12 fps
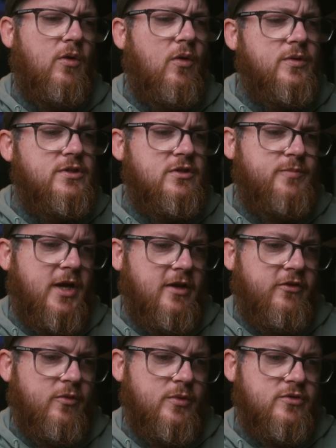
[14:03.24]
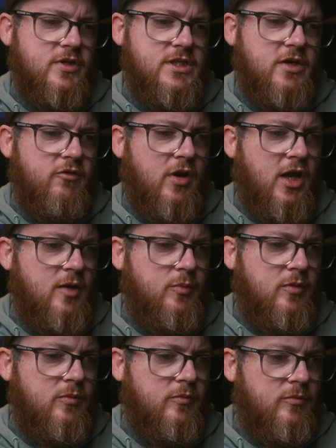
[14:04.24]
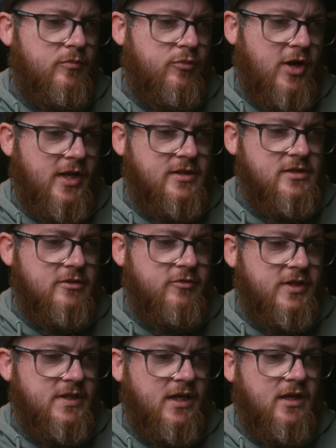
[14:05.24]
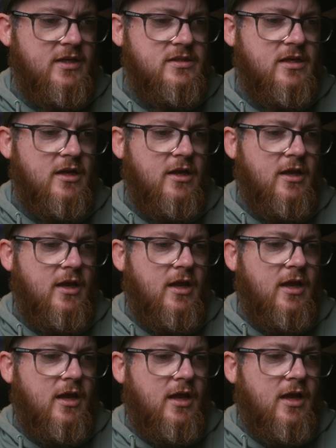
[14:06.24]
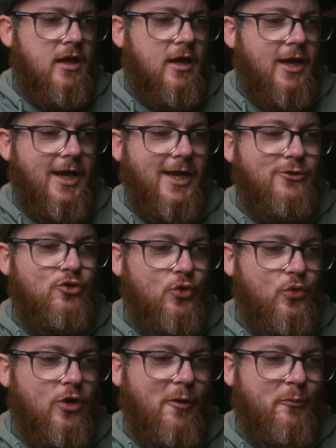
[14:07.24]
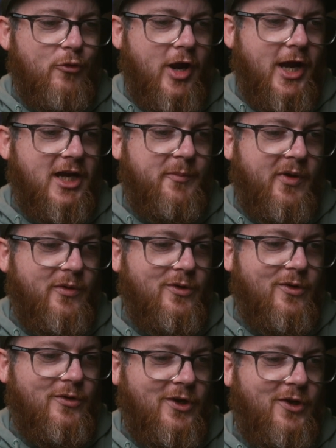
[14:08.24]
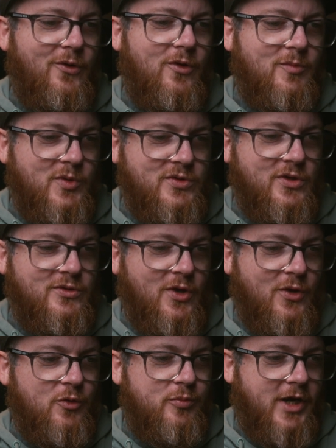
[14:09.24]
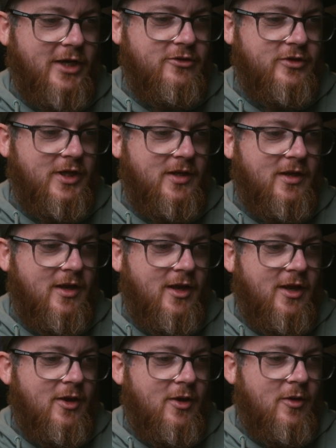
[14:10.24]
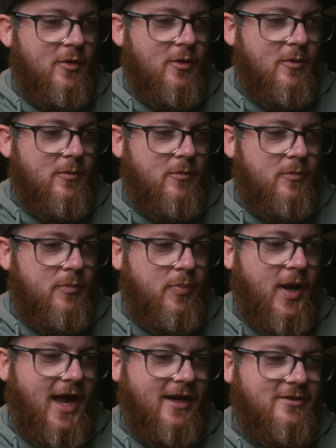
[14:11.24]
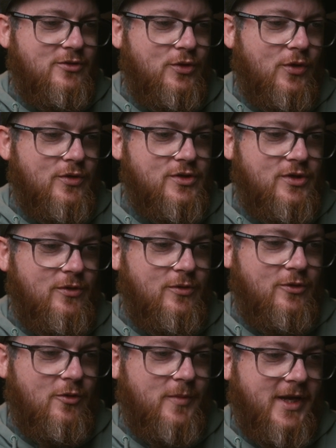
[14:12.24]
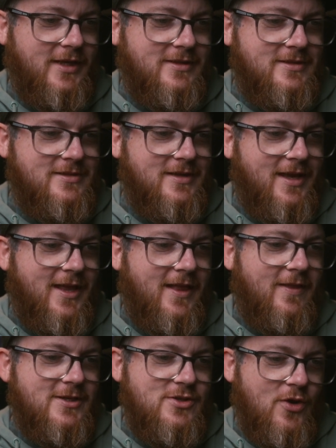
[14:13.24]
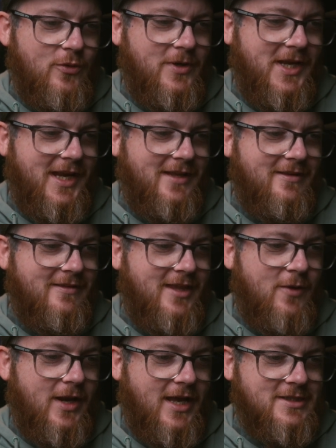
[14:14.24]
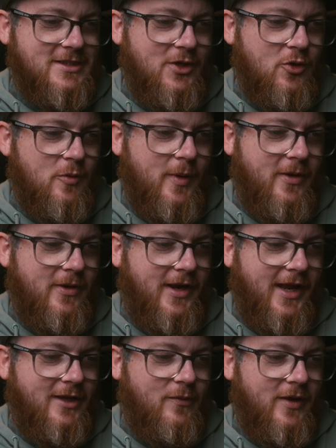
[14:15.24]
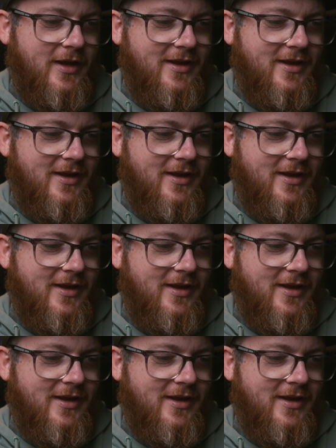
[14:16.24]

always use batteries from a trusted and reliable brands and retailers. And do not brag about your new Muso Toku battery pack to your studio mates. There's no need. They will ask you about it anyway.